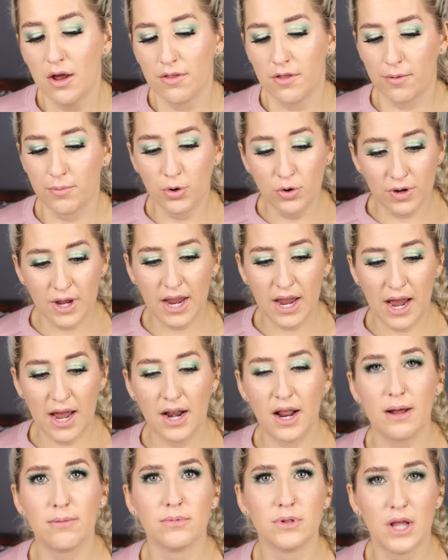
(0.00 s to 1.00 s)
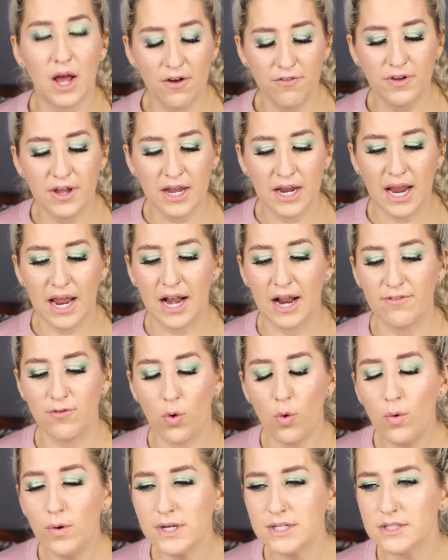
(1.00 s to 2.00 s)
The Mooncat I'm loving, and I've
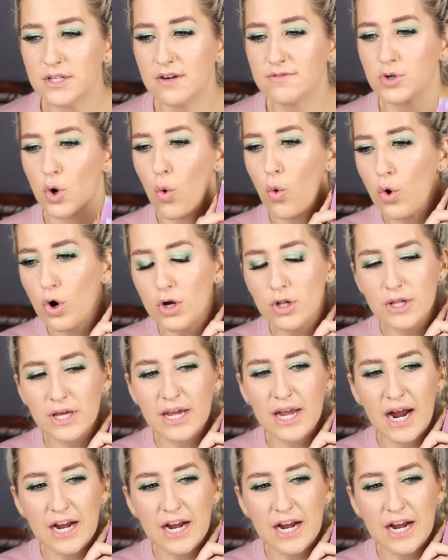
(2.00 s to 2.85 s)
always loved Orly.